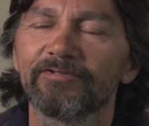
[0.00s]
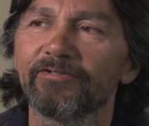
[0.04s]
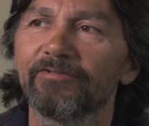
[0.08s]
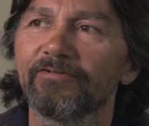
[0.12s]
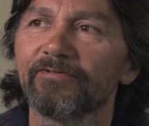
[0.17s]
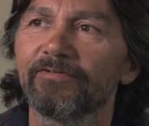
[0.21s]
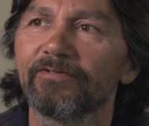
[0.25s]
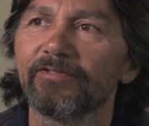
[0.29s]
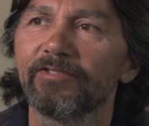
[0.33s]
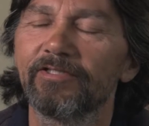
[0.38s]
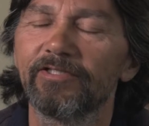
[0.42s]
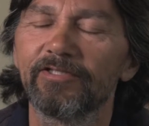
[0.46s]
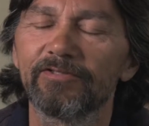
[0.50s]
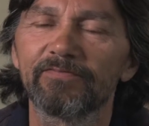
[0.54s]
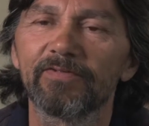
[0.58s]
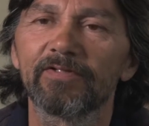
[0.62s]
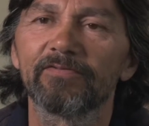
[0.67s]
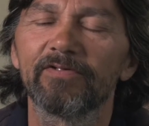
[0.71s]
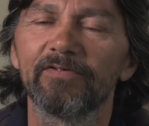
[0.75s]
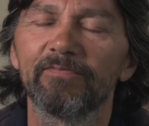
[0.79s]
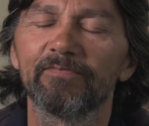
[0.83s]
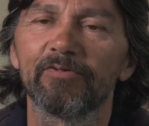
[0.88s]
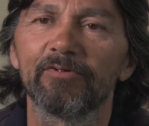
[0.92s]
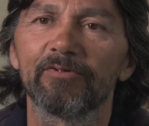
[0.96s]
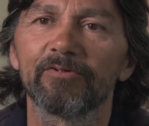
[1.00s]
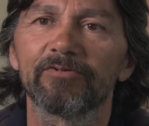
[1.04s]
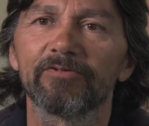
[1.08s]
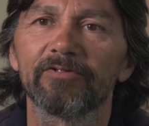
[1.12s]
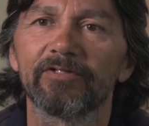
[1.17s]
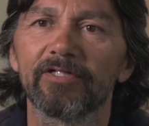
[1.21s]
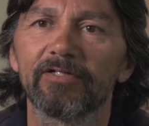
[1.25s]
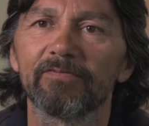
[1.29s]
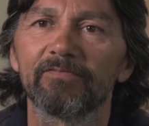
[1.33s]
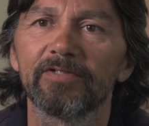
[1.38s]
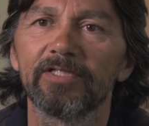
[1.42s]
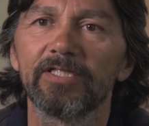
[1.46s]
So it is very important
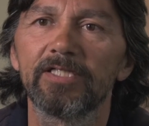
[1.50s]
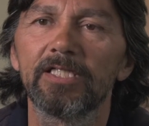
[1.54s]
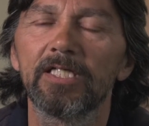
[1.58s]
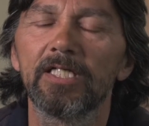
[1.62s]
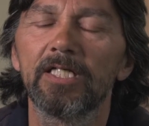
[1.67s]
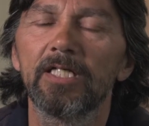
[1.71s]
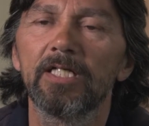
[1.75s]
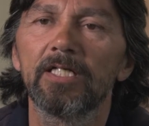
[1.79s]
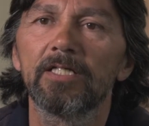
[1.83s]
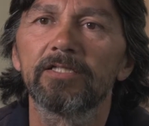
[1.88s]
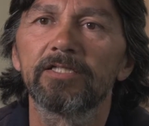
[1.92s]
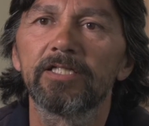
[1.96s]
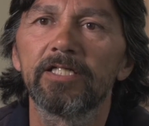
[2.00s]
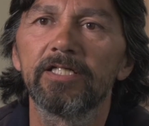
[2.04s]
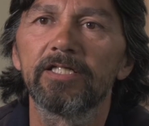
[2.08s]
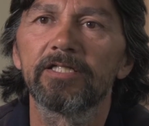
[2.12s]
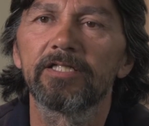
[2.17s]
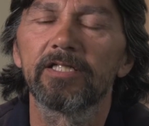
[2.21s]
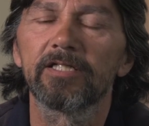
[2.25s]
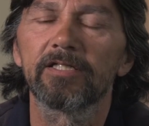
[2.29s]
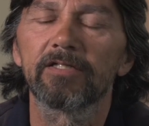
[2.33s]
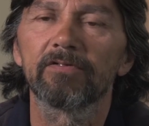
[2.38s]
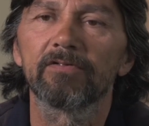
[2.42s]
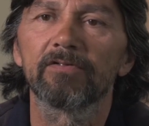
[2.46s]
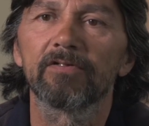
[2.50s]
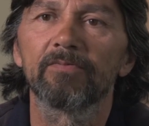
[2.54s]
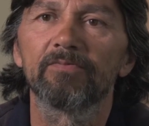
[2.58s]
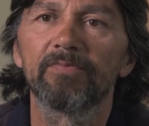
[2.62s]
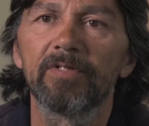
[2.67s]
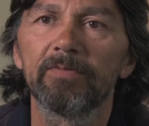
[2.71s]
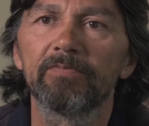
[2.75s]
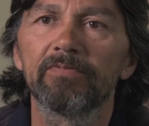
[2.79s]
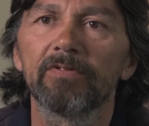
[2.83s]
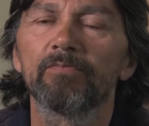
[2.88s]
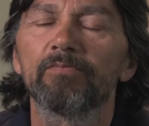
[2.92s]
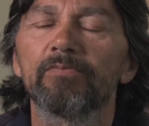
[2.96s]
that we take care of
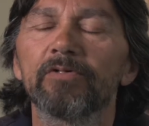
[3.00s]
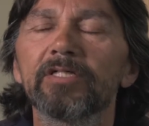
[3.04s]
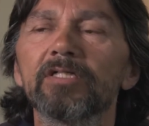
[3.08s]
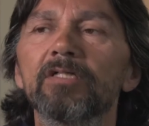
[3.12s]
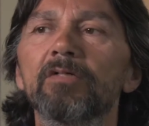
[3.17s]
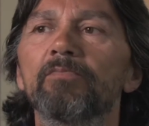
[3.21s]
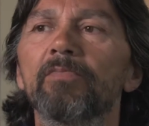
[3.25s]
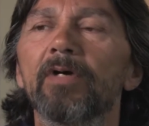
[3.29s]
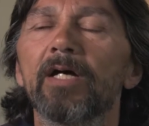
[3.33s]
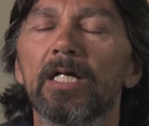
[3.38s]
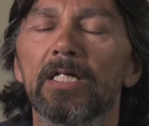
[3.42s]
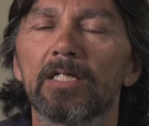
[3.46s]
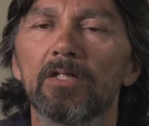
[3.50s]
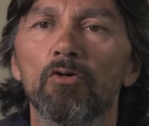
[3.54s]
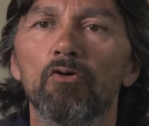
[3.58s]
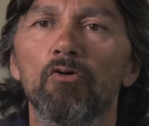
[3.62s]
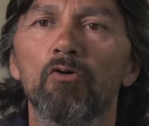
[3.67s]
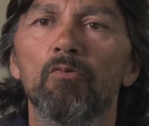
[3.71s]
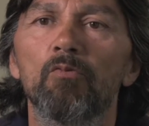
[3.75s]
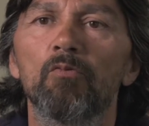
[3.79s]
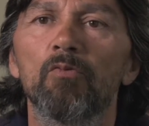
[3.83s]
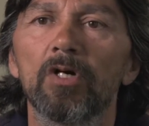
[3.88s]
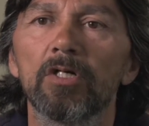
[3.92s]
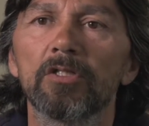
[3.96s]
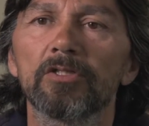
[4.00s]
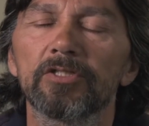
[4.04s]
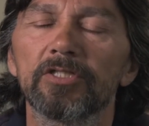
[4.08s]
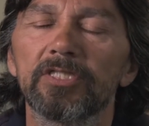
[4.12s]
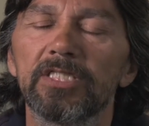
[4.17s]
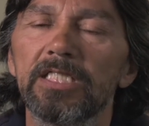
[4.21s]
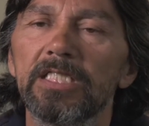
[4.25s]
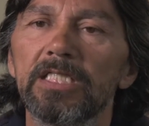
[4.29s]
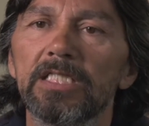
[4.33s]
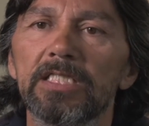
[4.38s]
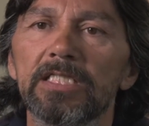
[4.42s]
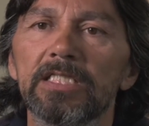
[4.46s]
people, bring them back home while they're
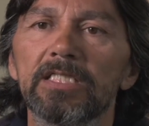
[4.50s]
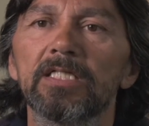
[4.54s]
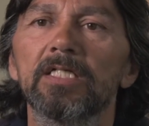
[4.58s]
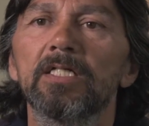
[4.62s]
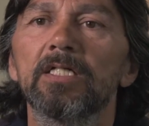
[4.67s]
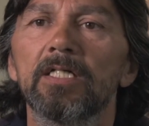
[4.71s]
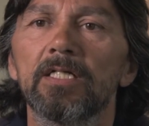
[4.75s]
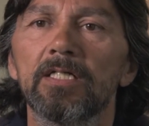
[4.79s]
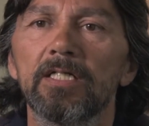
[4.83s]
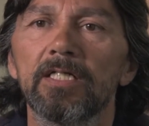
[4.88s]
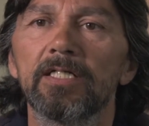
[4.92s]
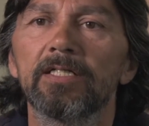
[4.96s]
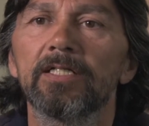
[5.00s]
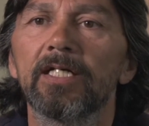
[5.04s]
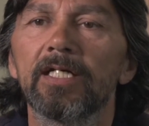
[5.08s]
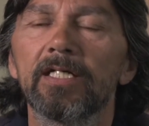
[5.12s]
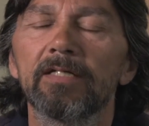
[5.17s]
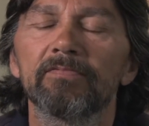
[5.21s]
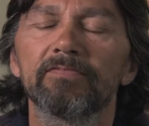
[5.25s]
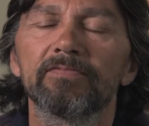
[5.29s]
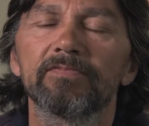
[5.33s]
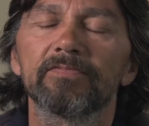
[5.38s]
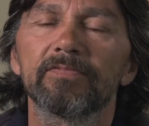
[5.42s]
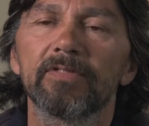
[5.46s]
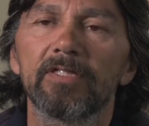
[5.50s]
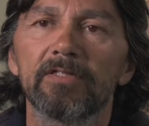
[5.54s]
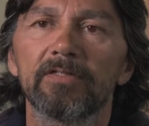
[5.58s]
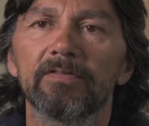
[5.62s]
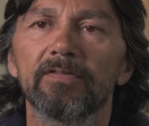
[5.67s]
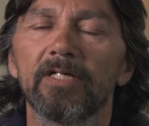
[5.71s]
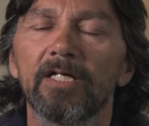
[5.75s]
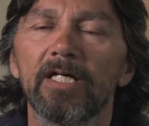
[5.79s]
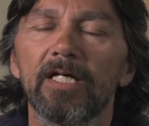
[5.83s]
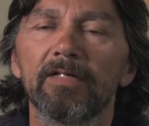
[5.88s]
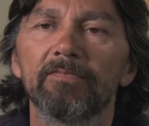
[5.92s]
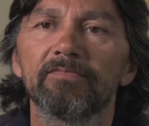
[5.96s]
healing and have,
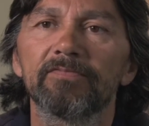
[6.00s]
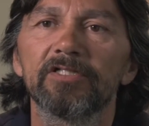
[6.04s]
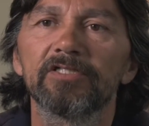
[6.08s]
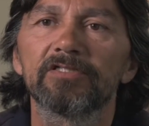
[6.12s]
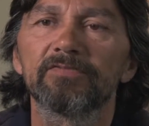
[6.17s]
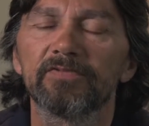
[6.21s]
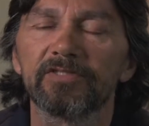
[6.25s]
have these